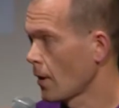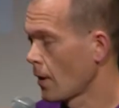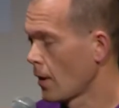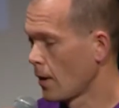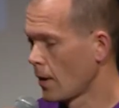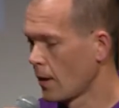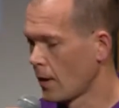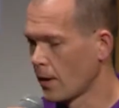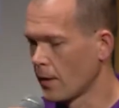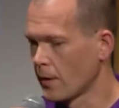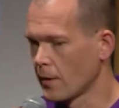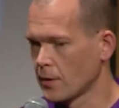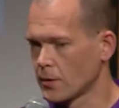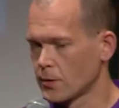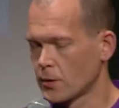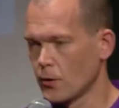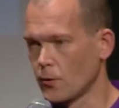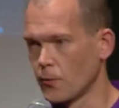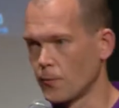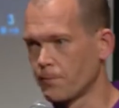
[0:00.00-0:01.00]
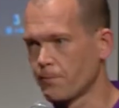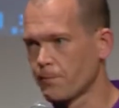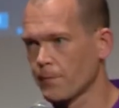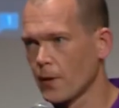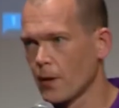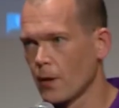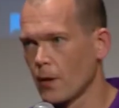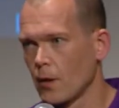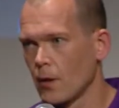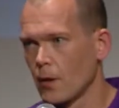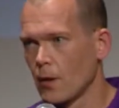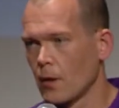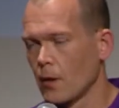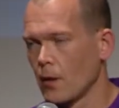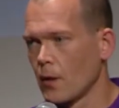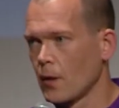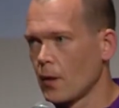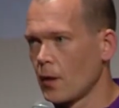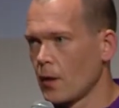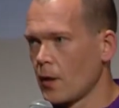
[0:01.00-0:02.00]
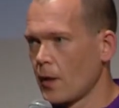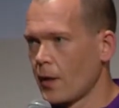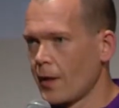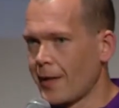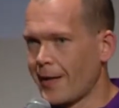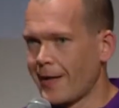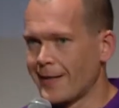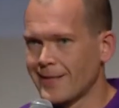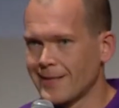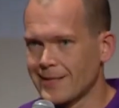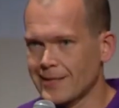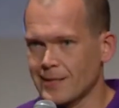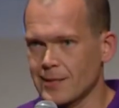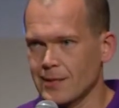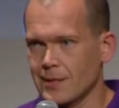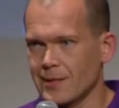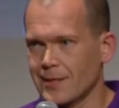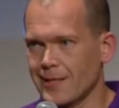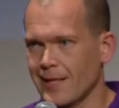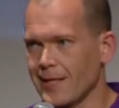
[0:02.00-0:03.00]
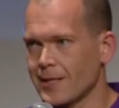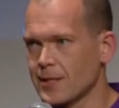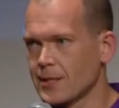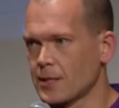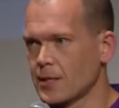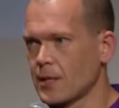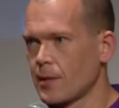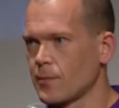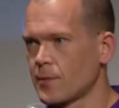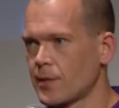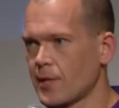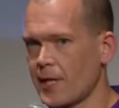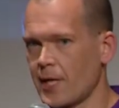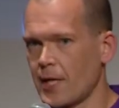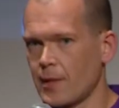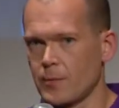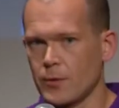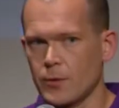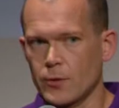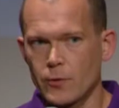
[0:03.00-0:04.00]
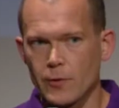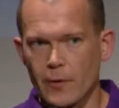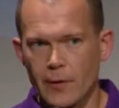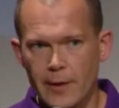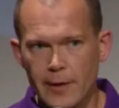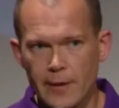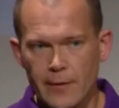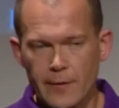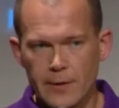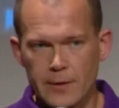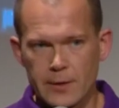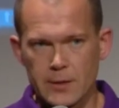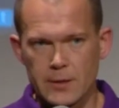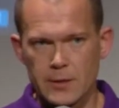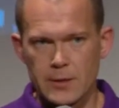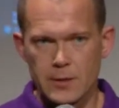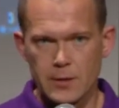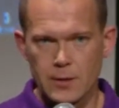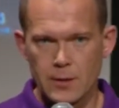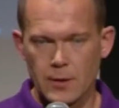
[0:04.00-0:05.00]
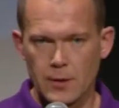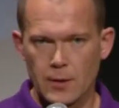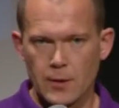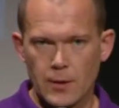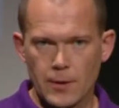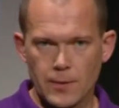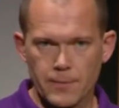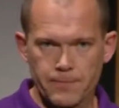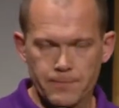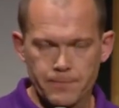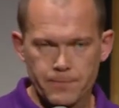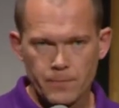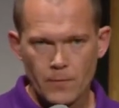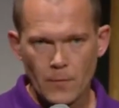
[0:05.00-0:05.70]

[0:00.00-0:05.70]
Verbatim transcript: uh, so, and it takes some time to clean this, um,